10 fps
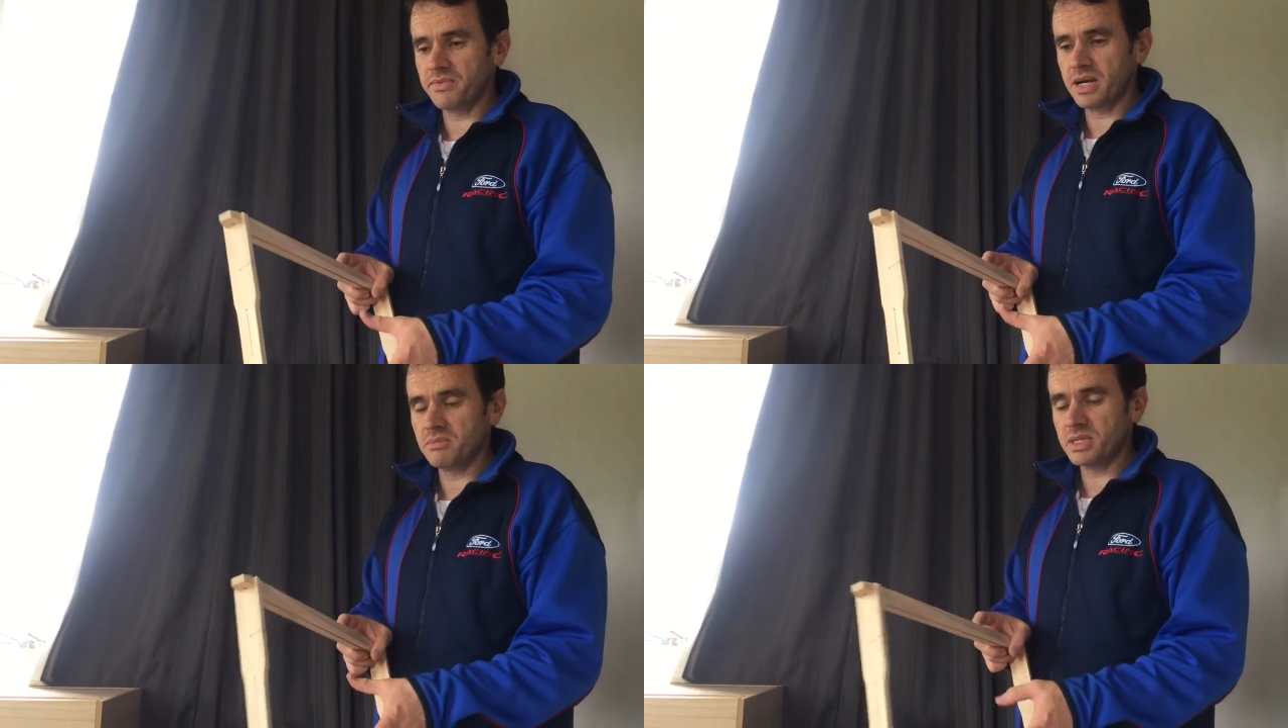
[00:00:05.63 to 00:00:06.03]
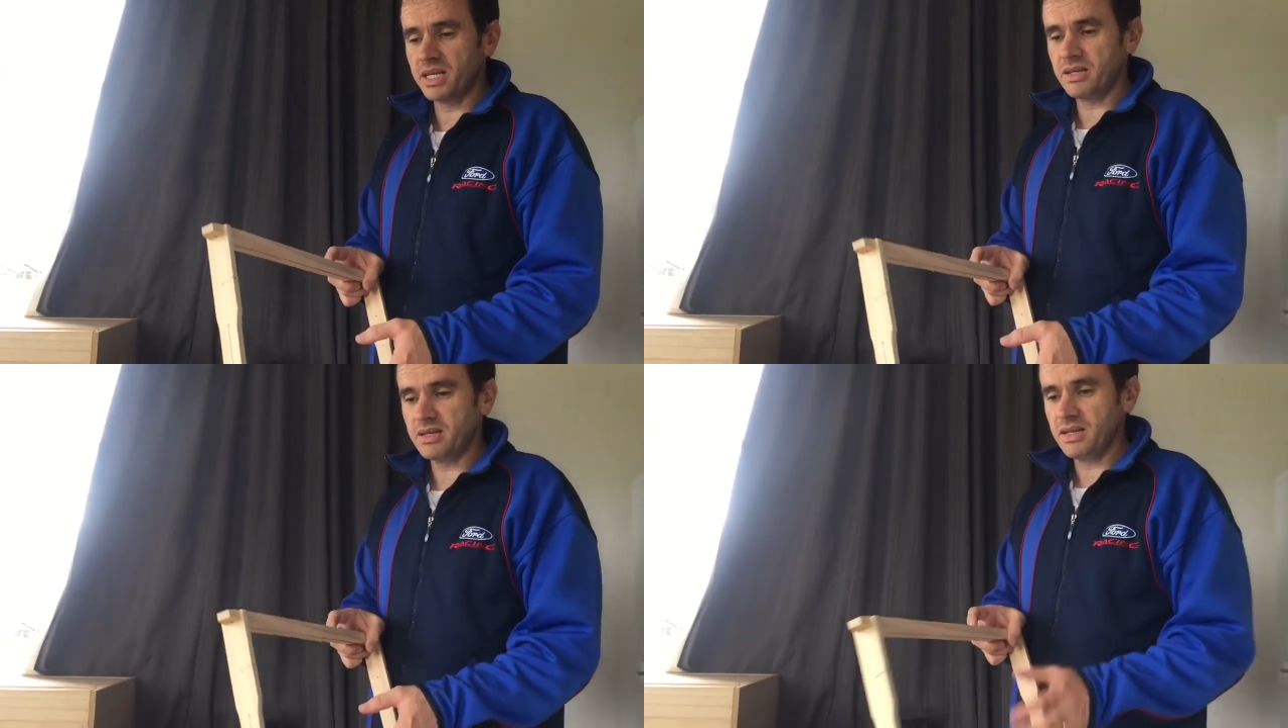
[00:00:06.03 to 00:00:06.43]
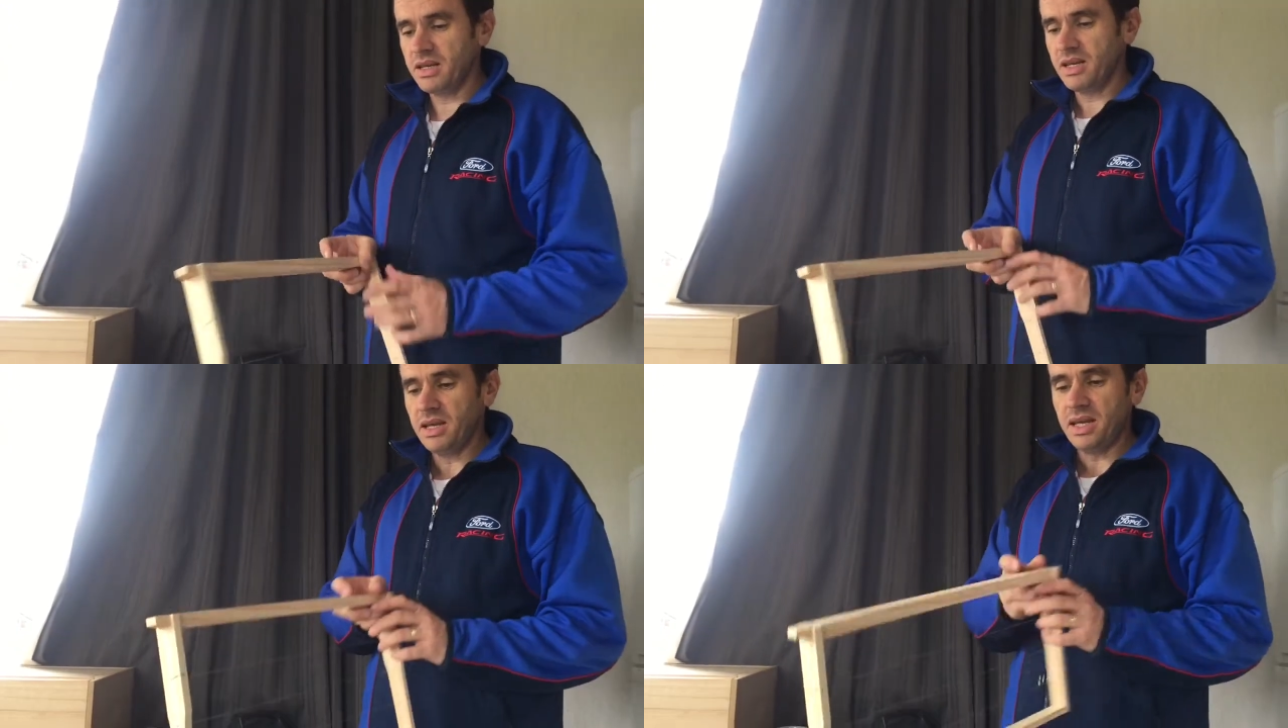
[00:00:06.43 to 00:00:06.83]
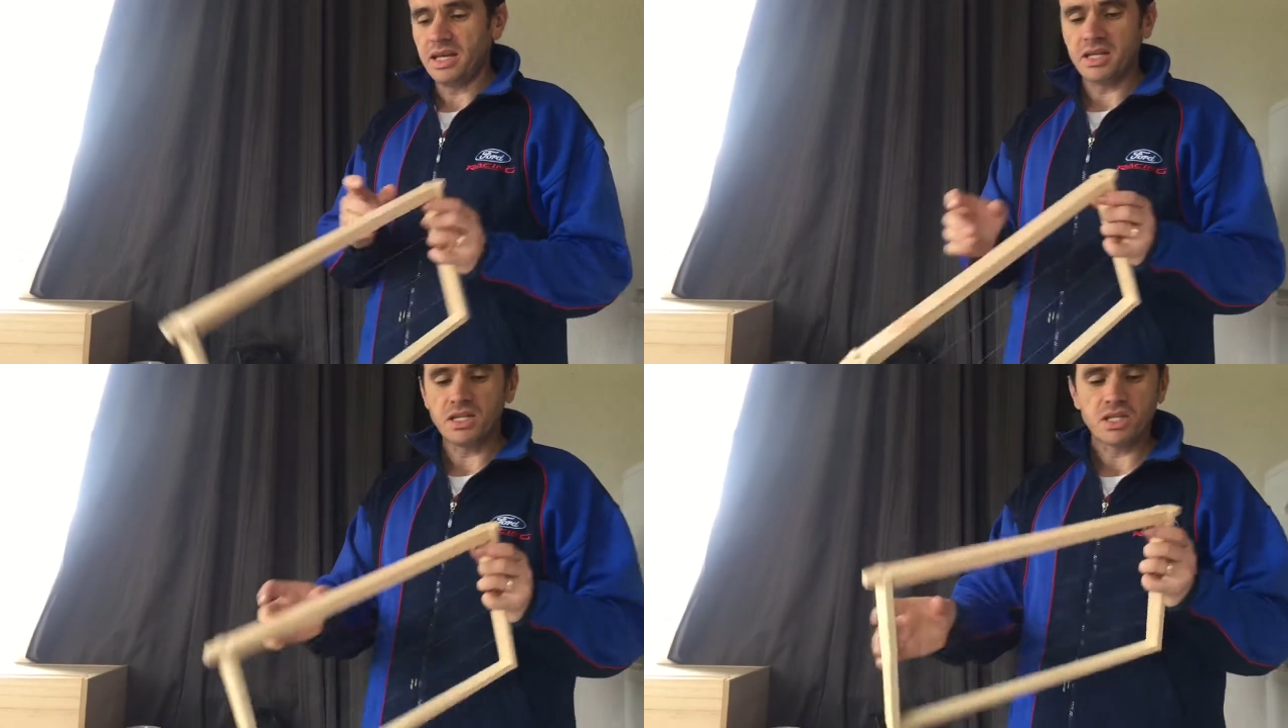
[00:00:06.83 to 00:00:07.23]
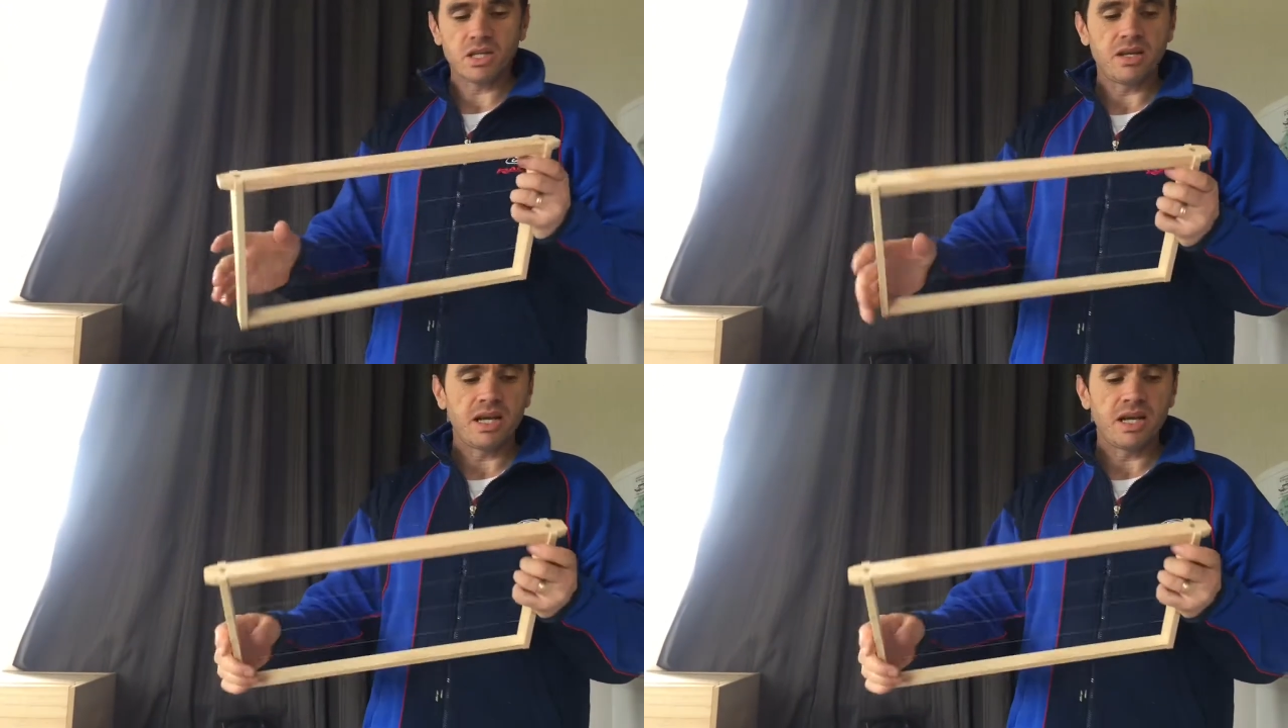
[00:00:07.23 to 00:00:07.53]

frames now. And I didn't show you